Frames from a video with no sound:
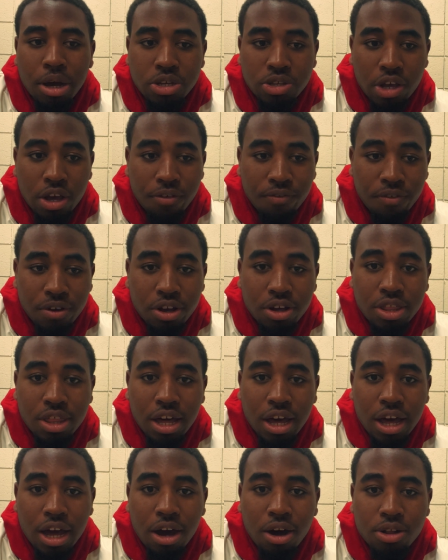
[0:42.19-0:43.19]
So I figured
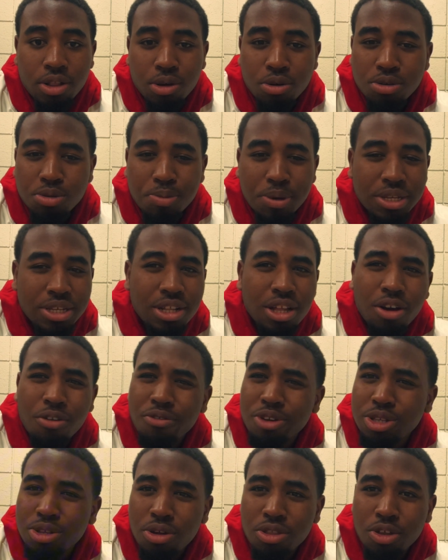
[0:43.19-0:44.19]
that out. It was basically
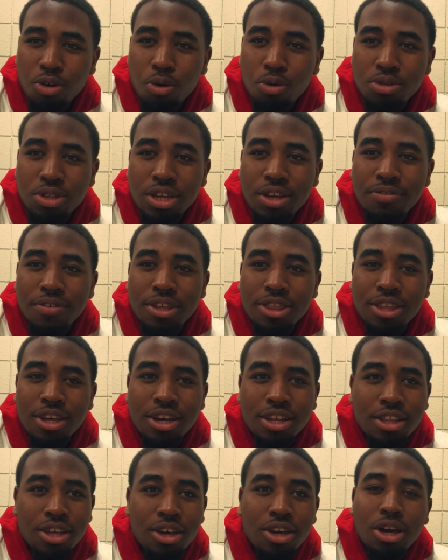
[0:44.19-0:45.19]
restart the whole TV
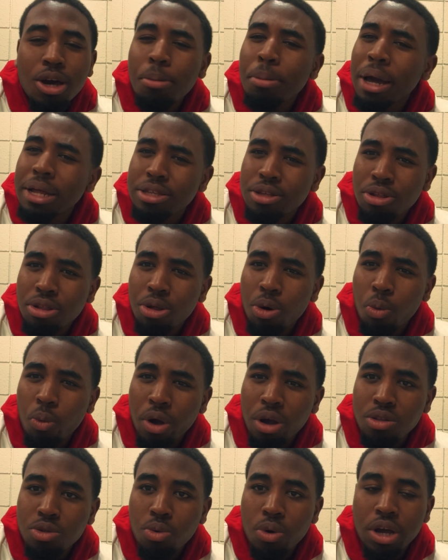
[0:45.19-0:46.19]
thing, but I had to do it in a
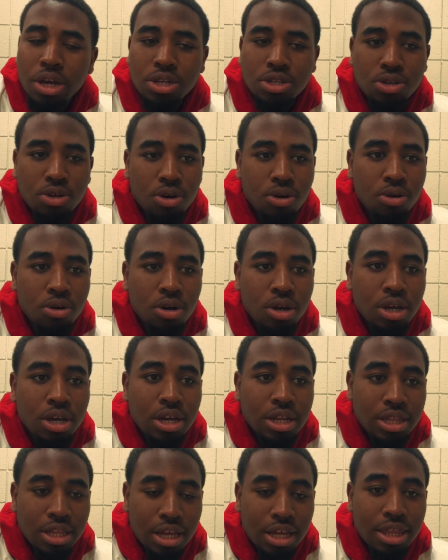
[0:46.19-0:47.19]
weird way. So
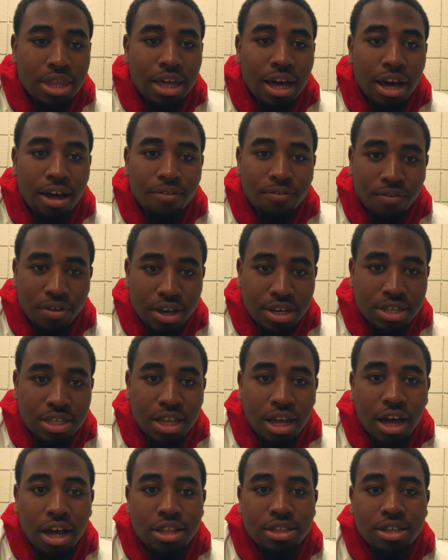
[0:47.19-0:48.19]
did that, fixed
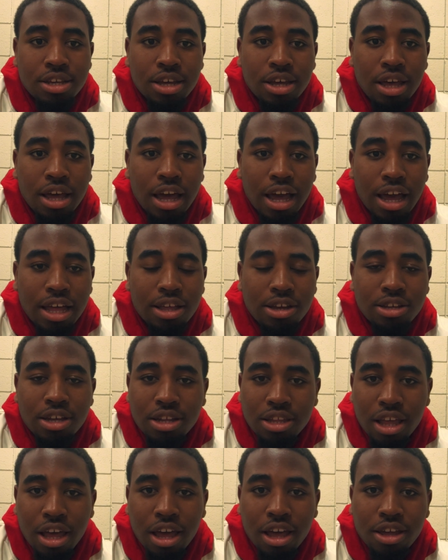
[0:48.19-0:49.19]
that, and I was like,
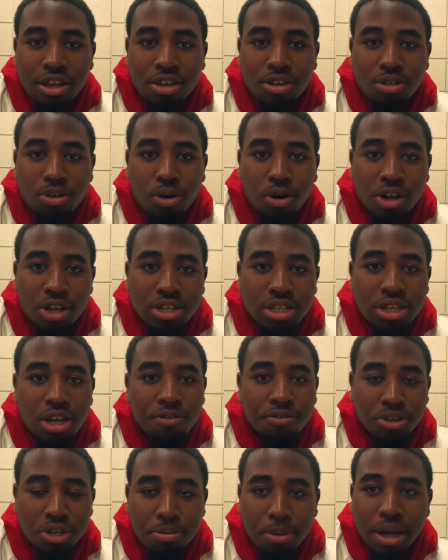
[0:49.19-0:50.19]
dang, you know what? Instead of
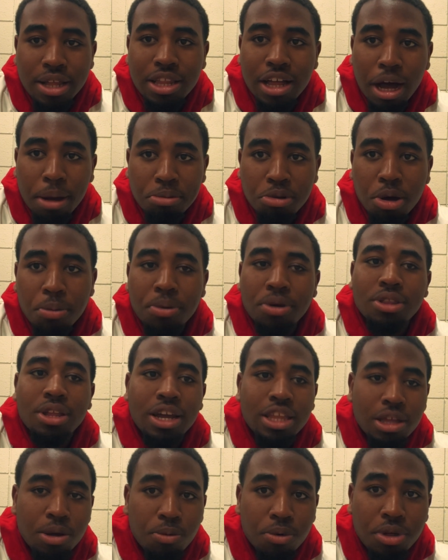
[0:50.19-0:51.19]
using my laptop
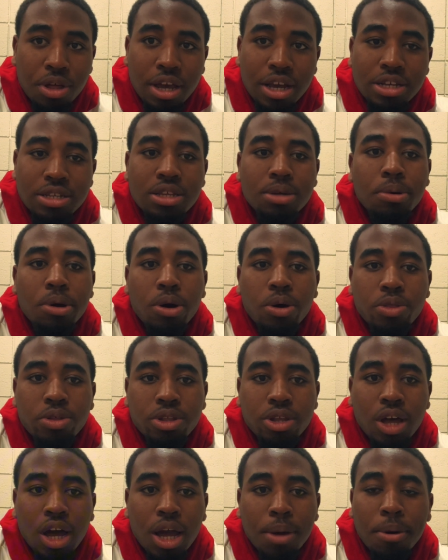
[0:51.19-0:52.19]
connecting with HDMI all the
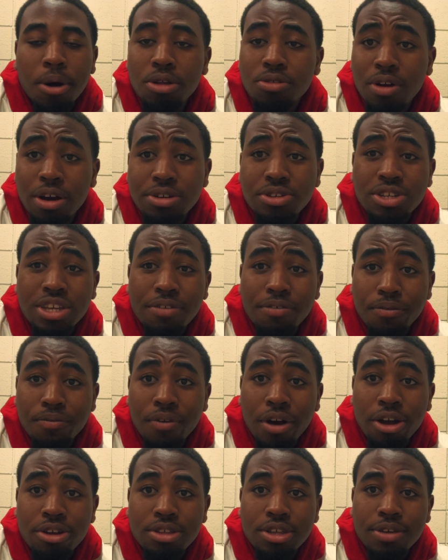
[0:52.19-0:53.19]
time, I'd rather just have a
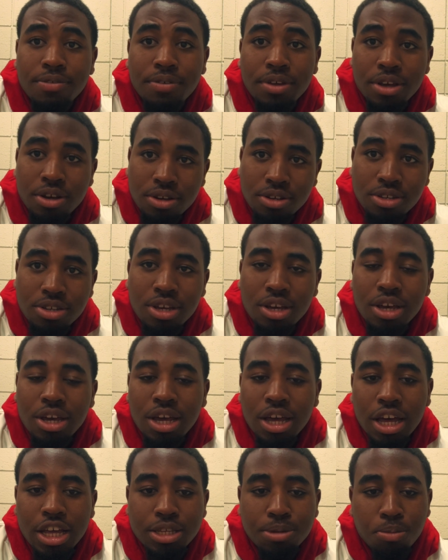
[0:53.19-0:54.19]
Fire TV because
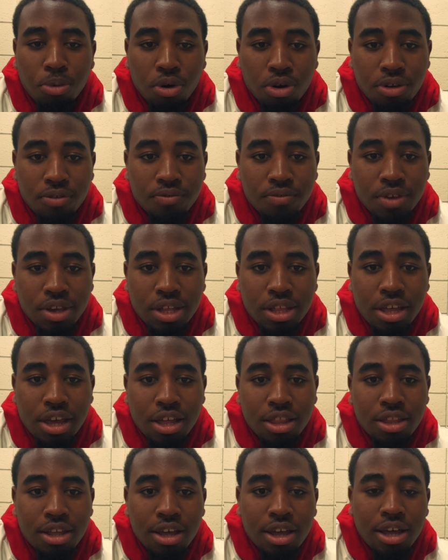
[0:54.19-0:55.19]
it's more
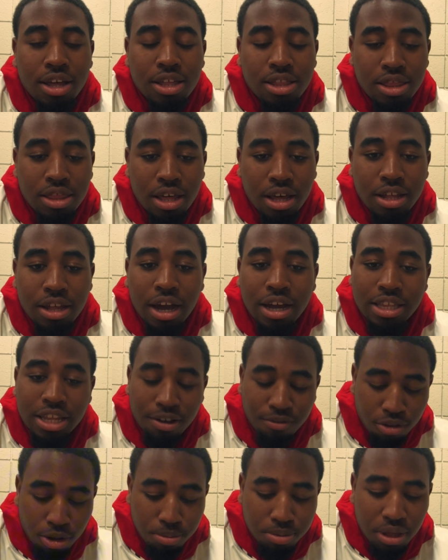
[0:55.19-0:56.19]
convenient. Then I
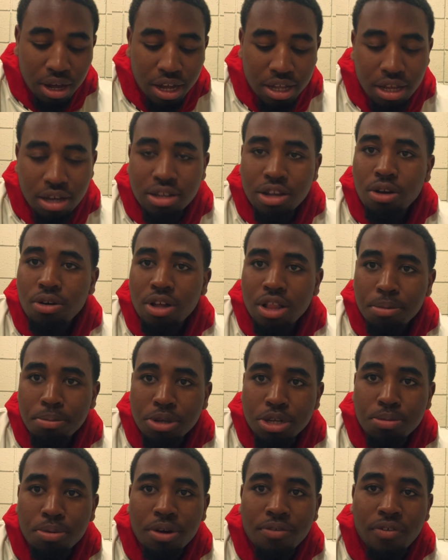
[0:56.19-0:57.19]
developed the idea. I was like, okay, let me
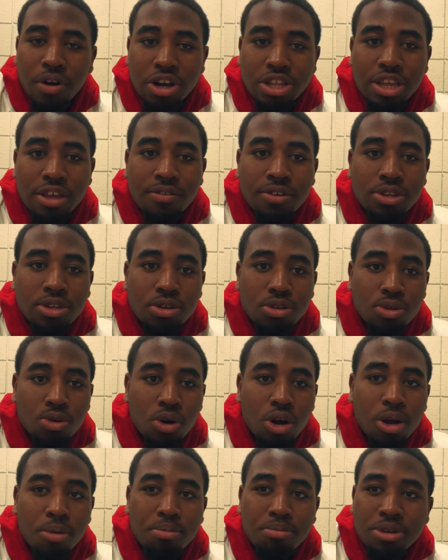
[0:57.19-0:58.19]
just bring Fire TVs to the
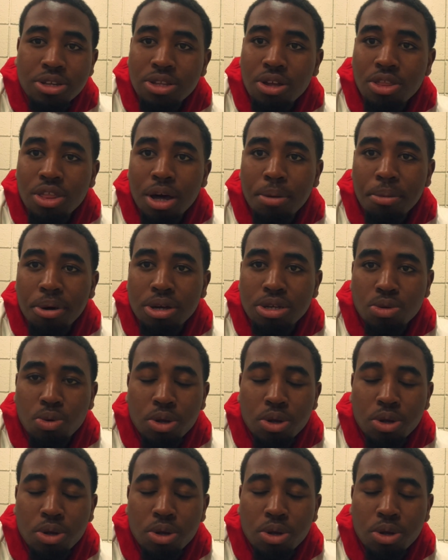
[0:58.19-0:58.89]
dorm. It's not that much.